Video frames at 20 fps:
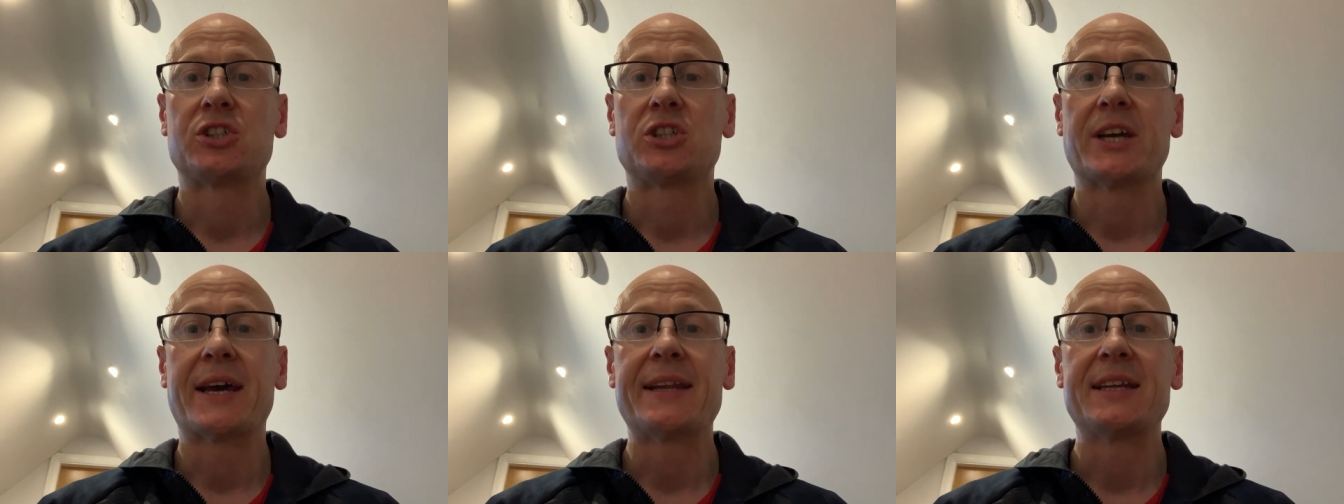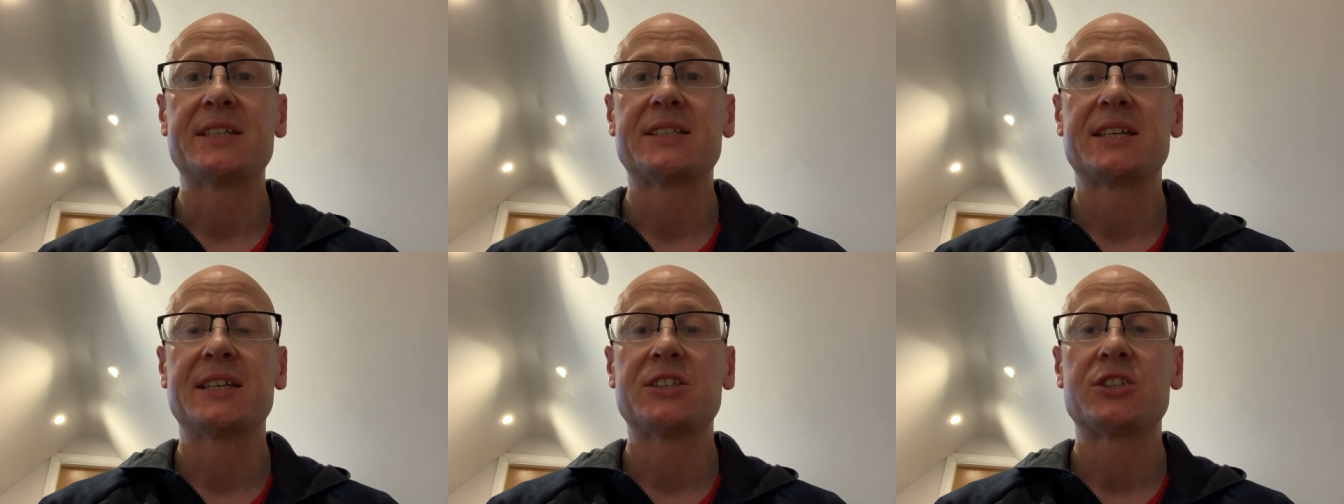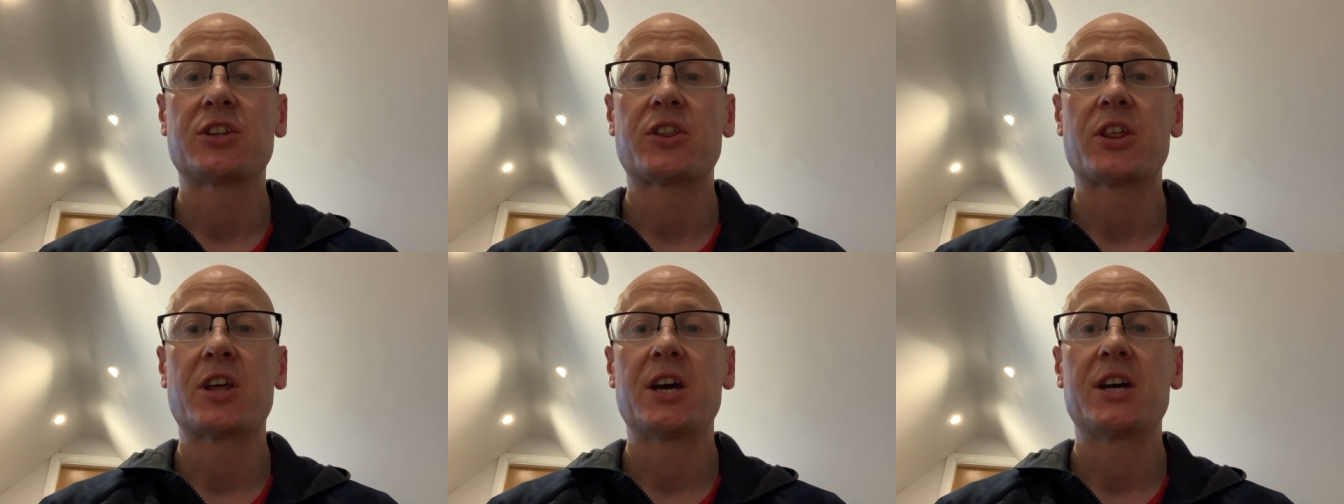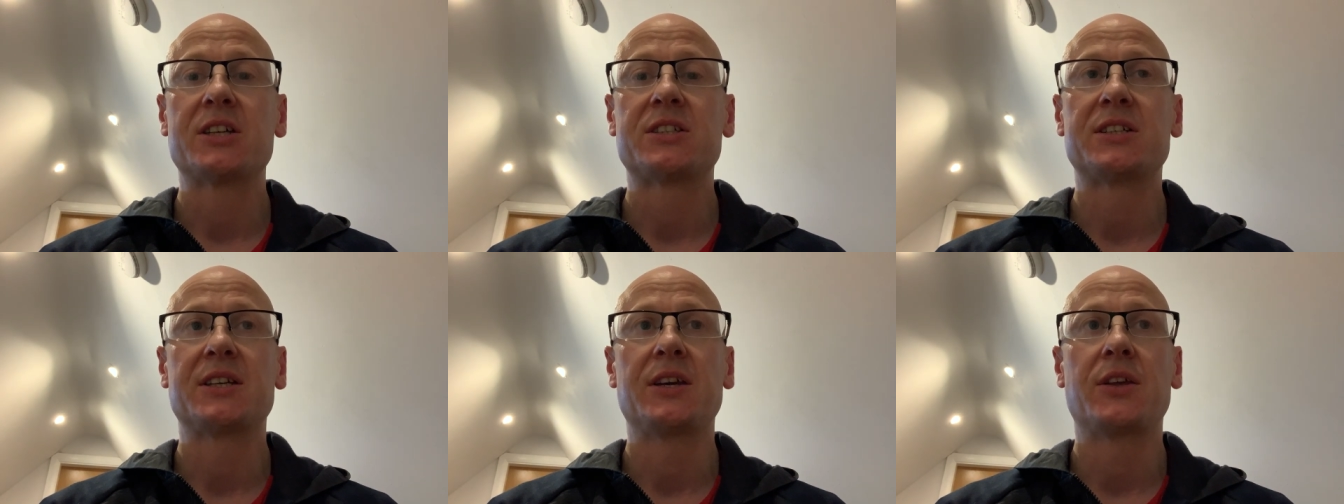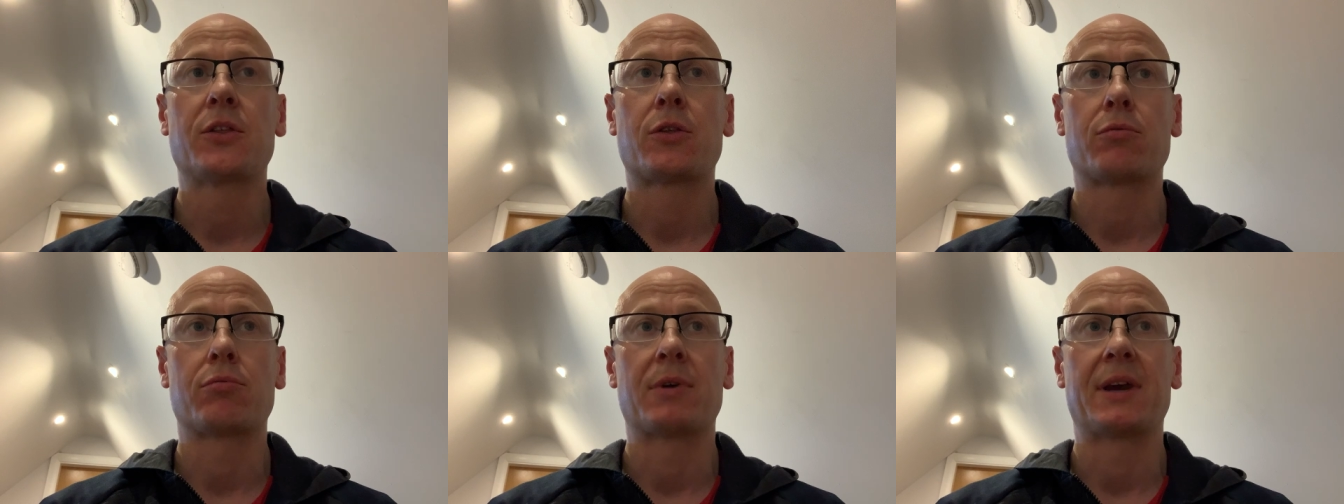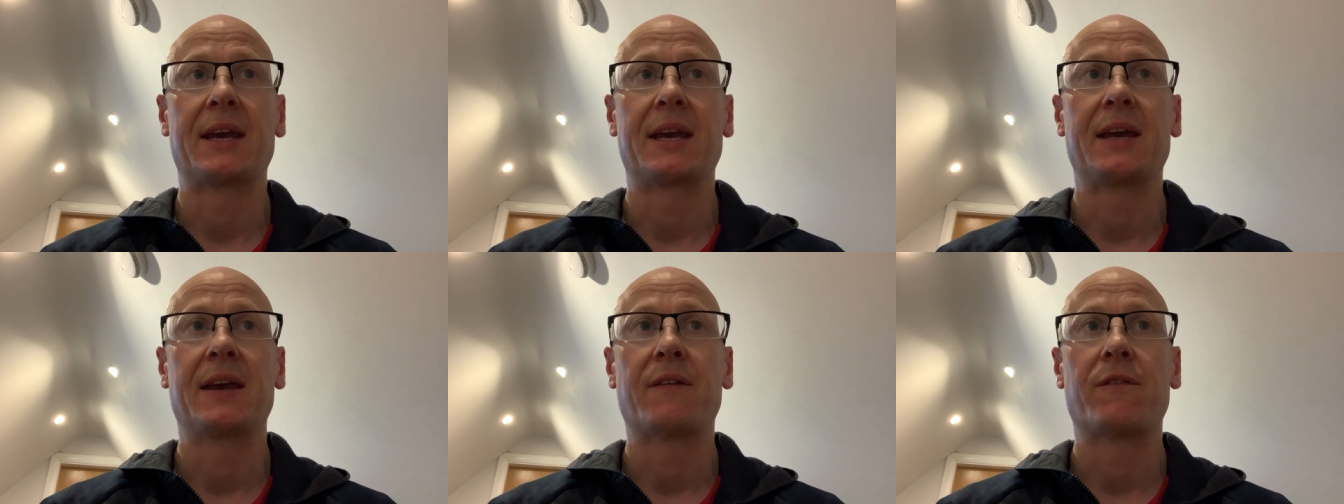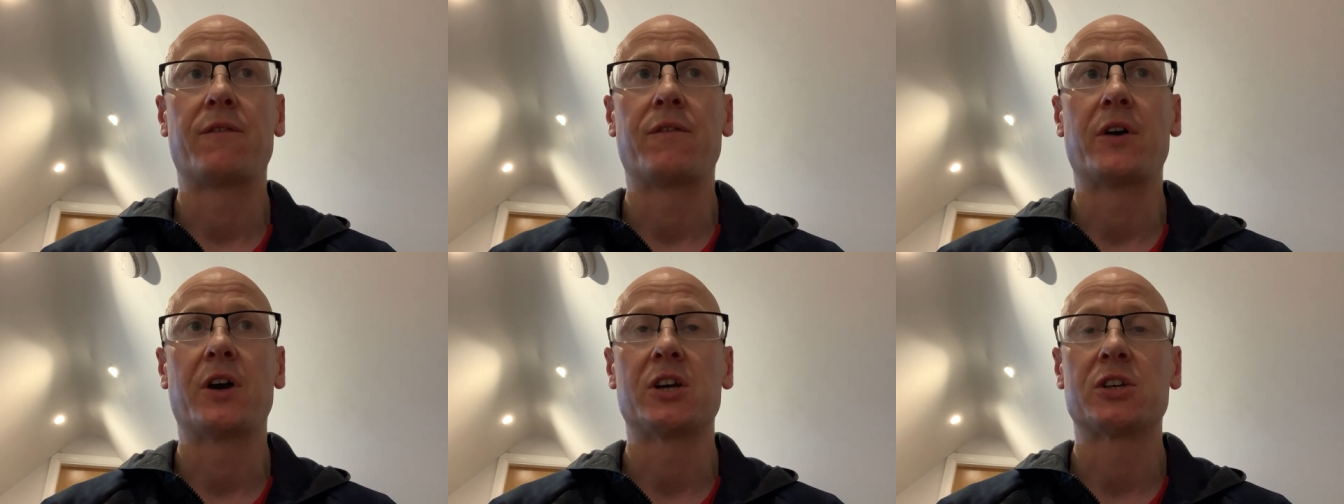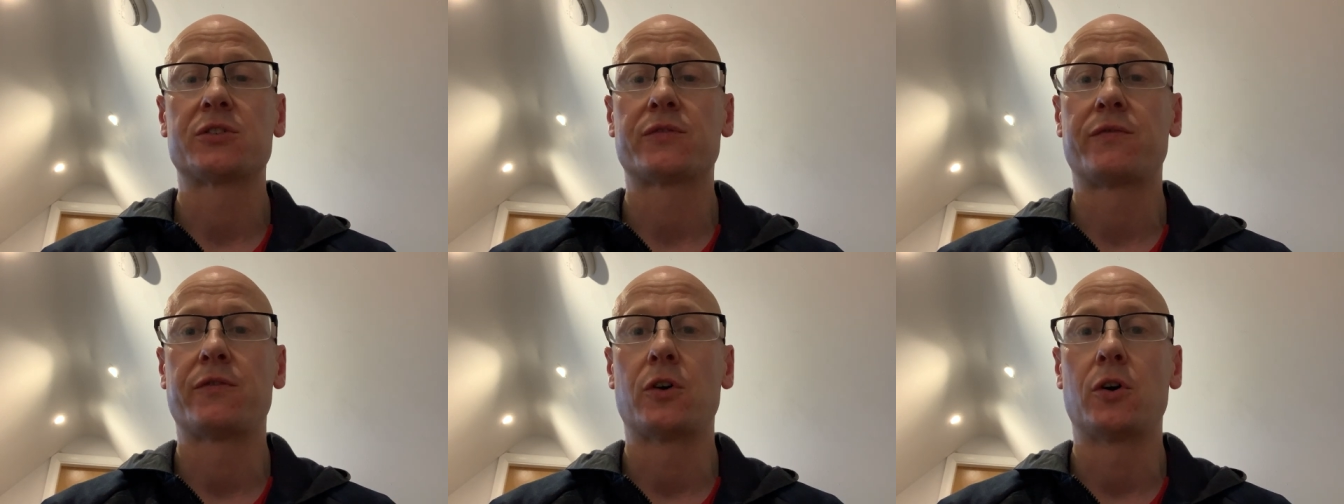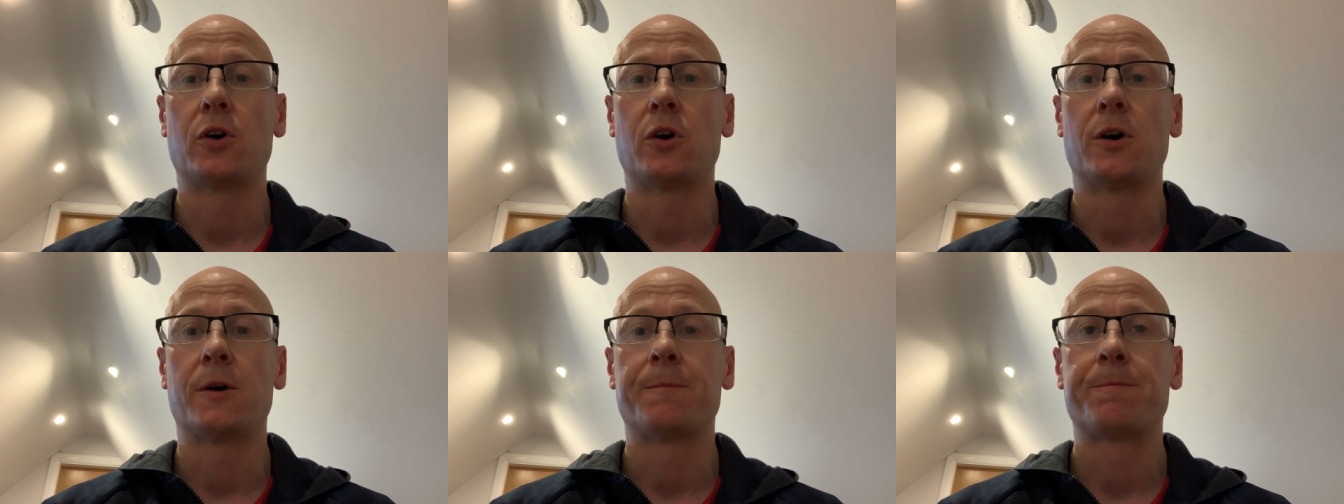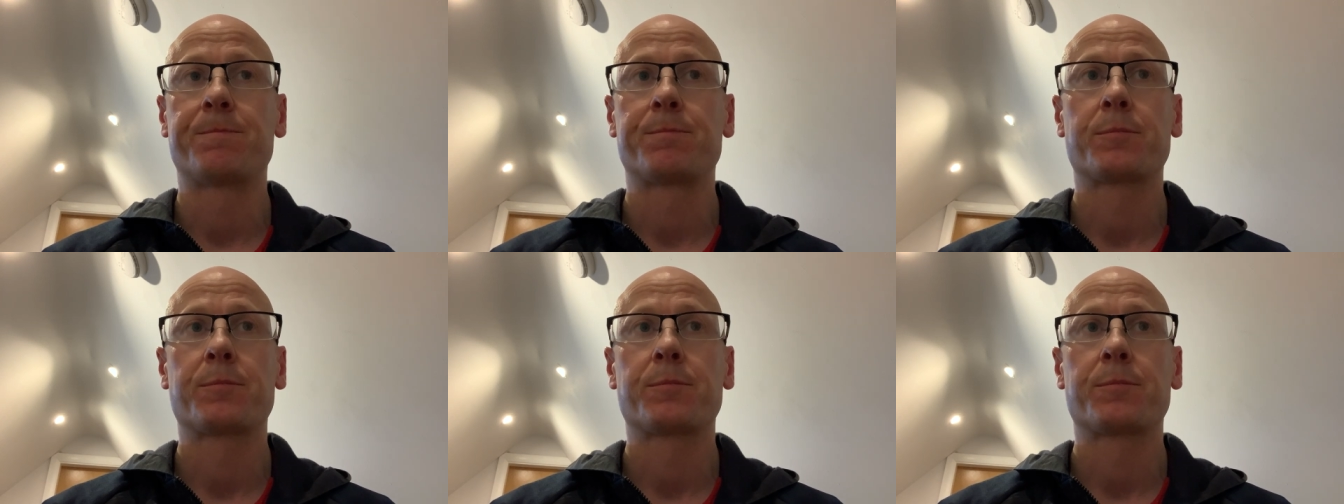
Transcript: Genesis 33 verse 4.